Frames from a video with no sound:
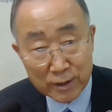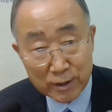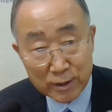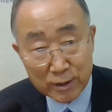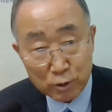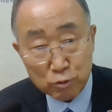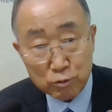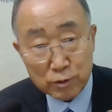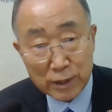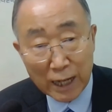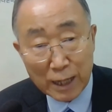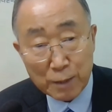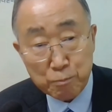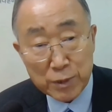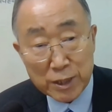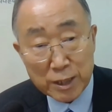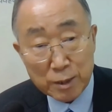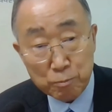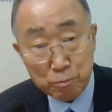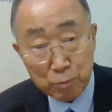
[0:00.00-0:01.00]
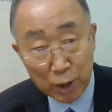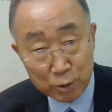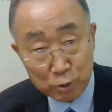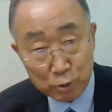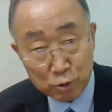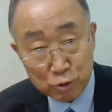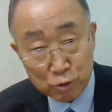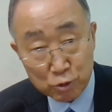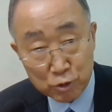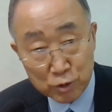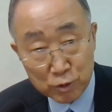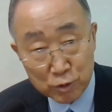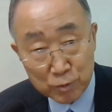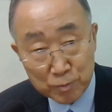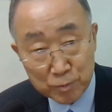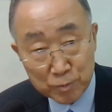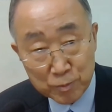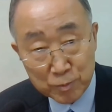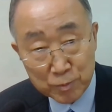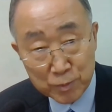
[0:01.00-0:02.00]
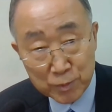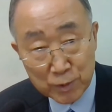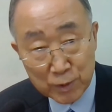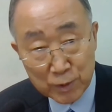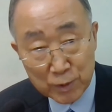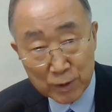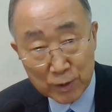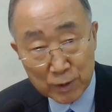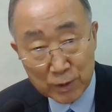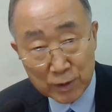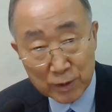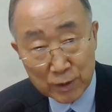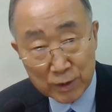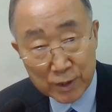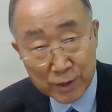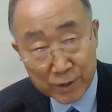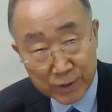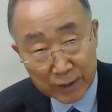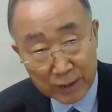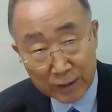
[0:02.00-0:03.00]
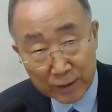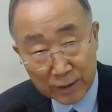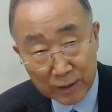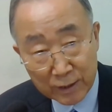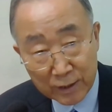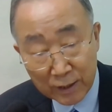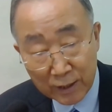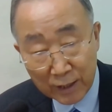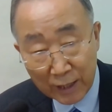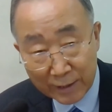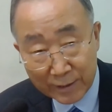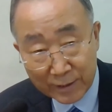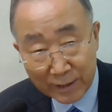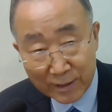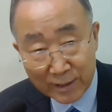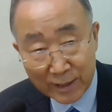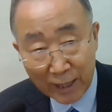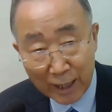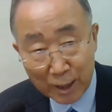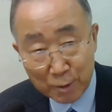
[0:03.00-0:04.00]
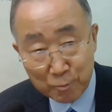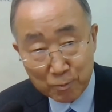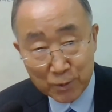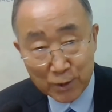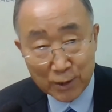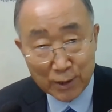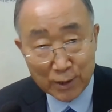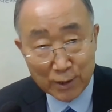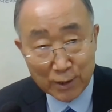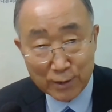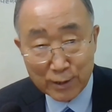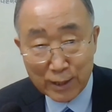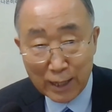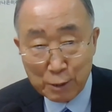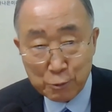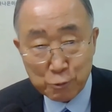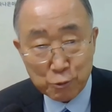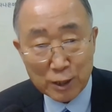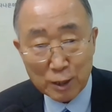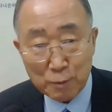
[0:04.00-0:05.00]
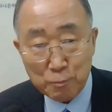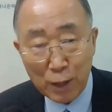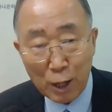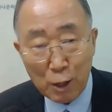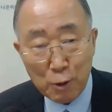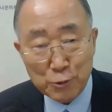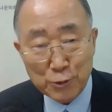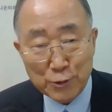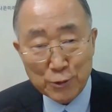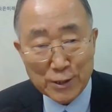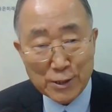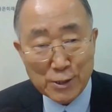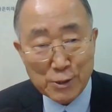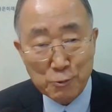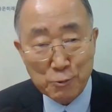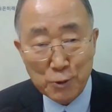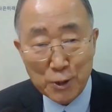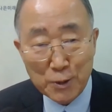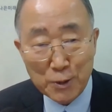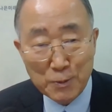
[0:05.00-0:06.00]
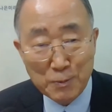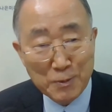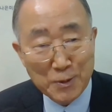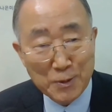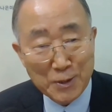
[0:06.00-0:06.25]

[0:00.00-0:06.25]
do not mean much. He said, at that time, national boundaries were